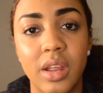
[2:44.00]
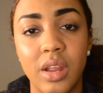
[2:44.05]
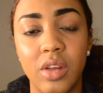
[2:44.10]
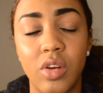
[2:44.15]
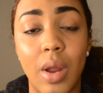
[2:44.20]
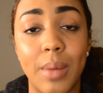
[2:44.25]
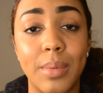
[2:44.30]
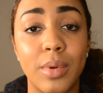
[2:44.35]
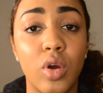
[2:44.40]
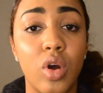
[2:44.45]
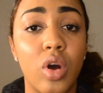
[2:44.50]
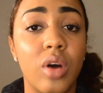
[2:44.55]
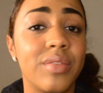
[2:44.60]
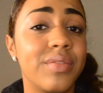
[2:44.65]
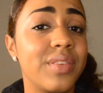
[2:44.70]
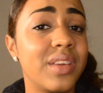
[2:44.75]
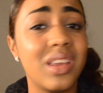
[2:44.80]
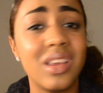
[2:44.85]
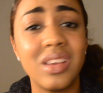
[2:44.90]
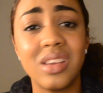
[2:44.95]
grab a
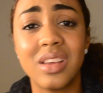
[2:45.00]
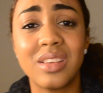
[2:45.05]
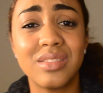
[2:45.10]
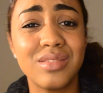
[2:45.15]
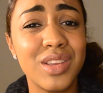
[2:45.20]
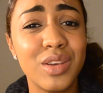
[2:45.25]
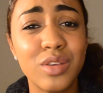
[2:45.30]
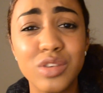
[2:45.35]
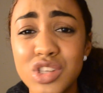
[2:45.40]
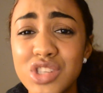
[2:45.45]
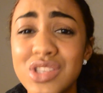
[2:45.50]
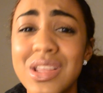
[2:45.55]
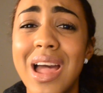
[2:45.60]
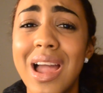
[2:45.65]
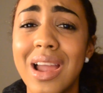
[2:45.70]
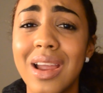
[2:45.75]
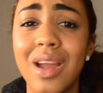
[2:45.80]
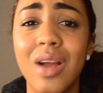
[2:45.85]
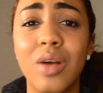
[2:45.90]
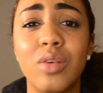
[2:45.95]
coffee, you know, just
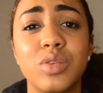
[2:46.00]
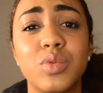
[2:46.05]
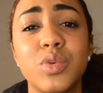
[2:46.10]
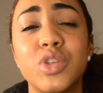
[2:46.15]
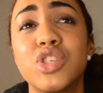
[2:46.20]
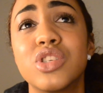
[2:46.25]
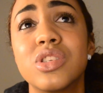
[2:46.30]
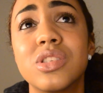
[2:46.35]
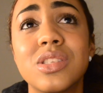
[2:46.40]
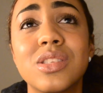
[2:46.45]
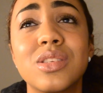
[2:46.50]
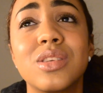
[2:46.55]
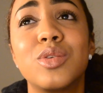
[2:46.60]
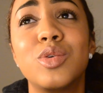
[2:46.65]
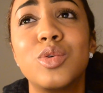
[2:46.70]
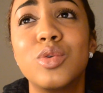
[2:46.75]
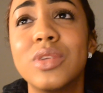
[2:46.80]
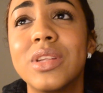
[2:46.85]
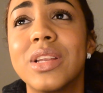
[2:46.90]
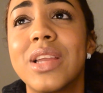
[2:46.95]
hang out, which is cool.